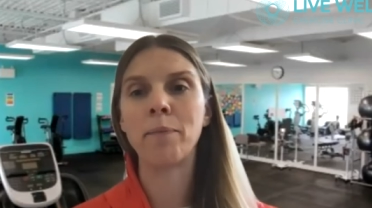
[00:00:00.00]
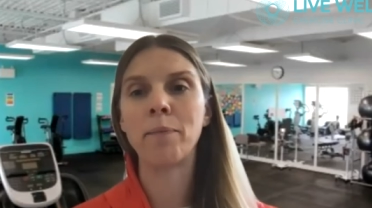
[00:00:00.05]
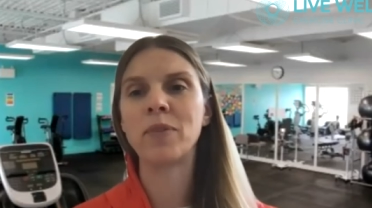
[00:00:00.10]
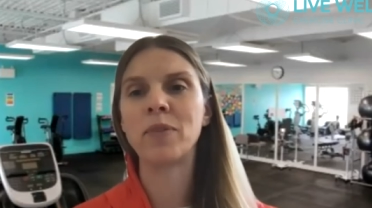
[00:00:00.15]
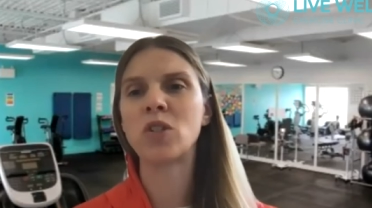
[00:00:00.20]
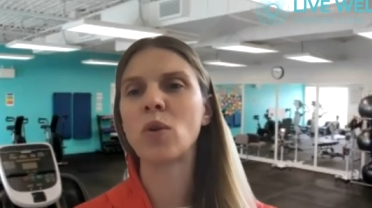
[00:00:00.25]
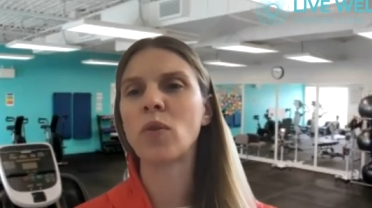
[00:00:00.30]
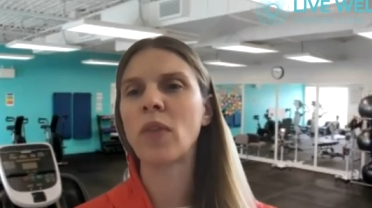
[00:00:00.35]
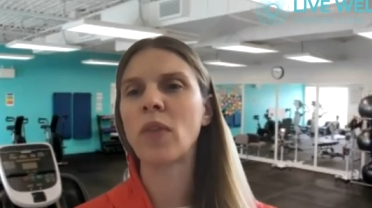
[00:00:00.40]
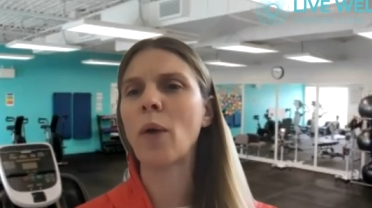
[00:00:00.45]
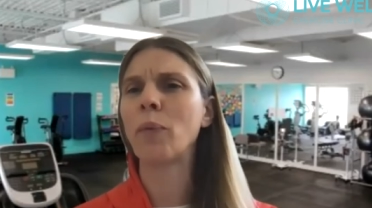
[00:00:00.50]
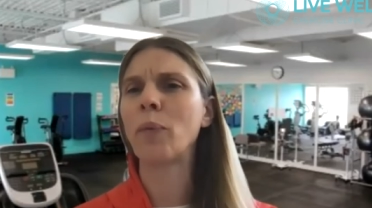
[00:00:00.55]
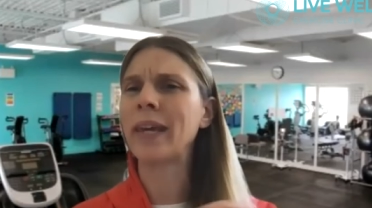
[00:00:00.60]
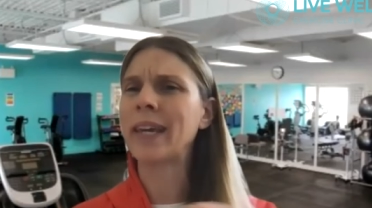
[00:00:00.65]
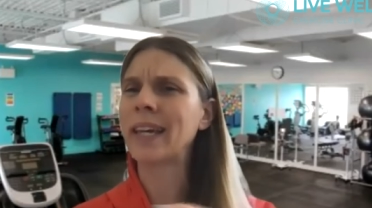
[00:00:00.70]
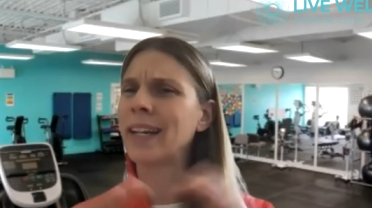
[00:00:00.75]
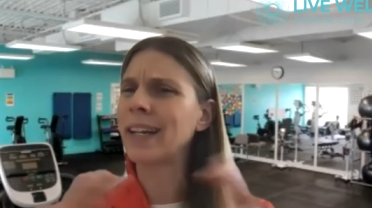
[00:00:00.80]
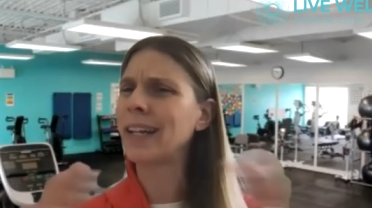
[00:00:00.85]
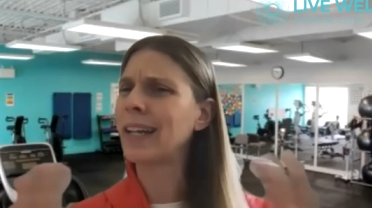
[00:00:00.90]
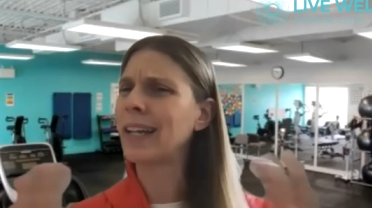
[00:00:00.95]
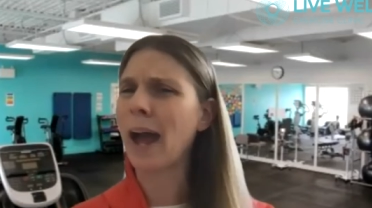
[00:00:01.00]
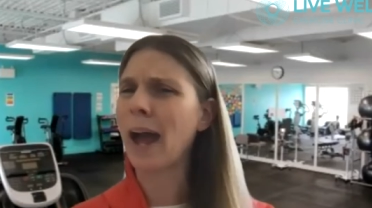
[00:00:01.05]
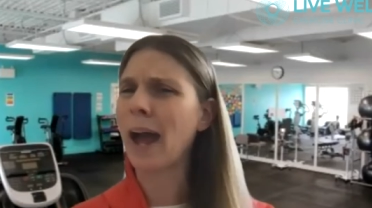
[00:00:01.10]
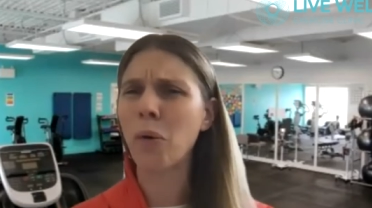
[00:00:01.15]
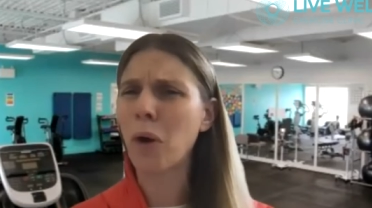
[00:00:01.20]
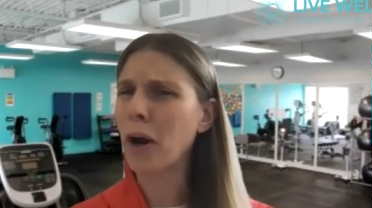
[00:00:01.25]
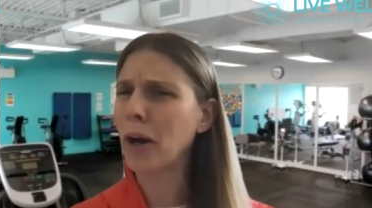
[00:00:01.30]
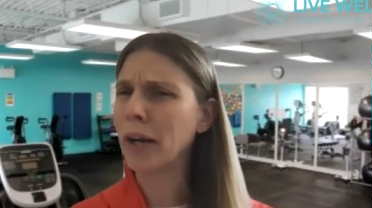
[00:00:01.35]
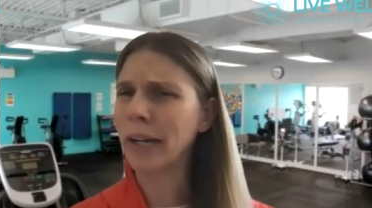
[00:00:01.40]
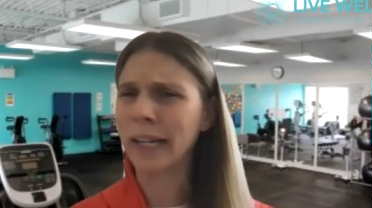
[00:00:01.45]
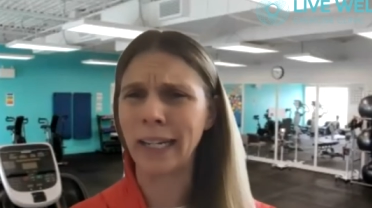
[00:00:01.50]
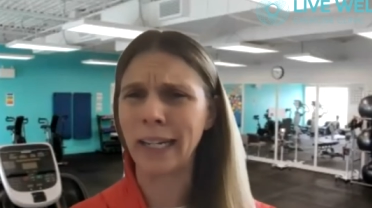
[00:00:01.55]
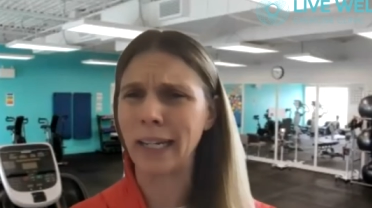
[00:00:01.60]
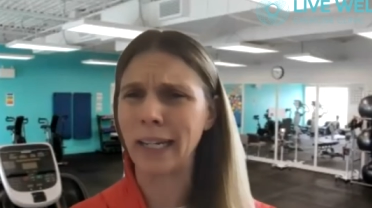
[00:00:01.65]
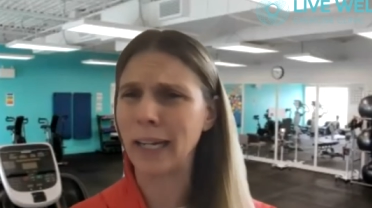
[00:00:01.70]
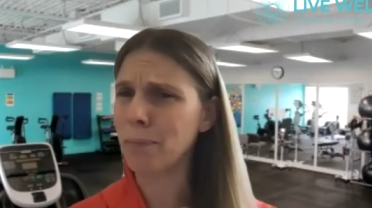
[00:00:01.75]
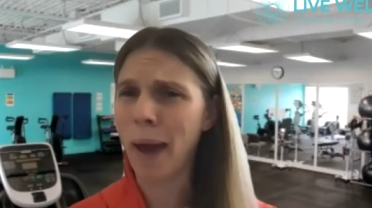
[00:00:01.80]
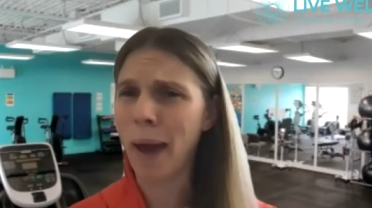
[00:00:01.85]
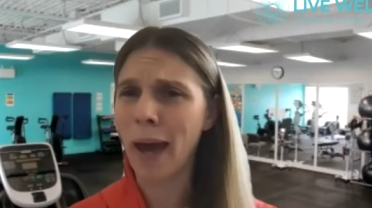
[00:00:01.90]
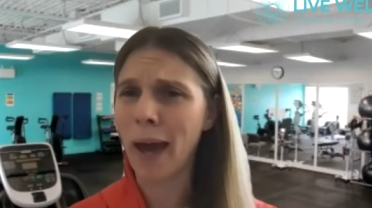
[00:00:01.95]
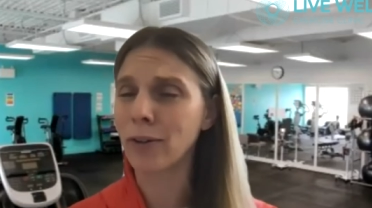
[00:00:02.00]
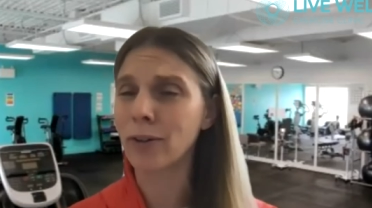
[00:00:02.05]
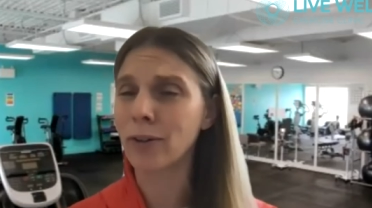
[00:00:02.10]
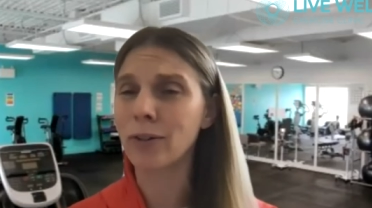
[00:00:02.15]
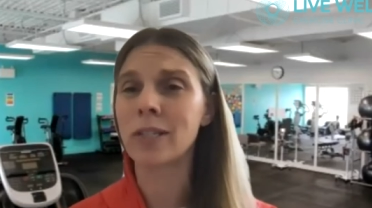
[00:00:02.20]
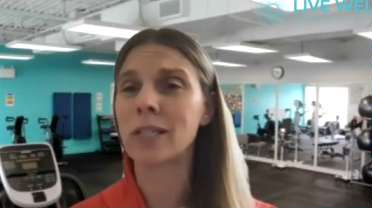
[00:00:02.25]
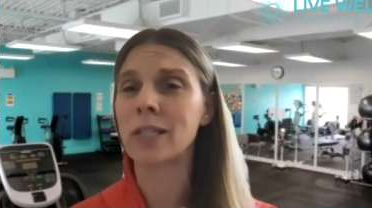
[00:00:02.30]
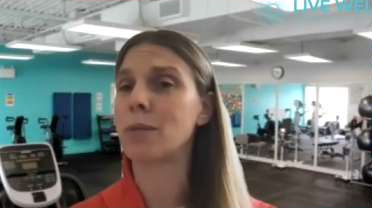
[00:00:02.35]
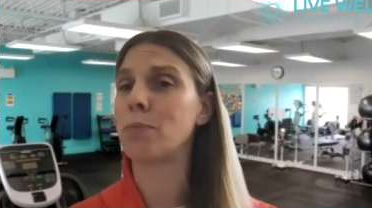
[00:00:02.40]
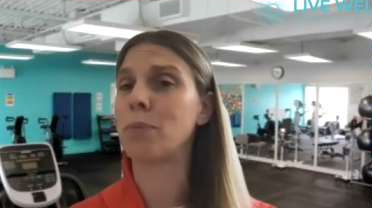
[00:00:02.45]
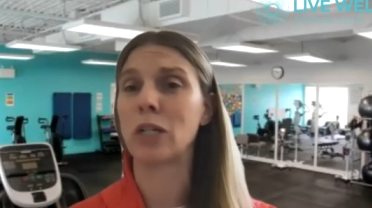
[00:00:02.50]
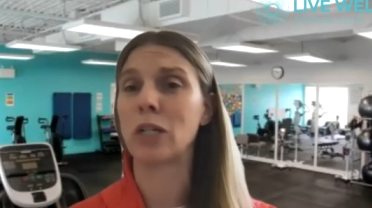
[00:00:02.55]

so that we can allow our eating patterns to be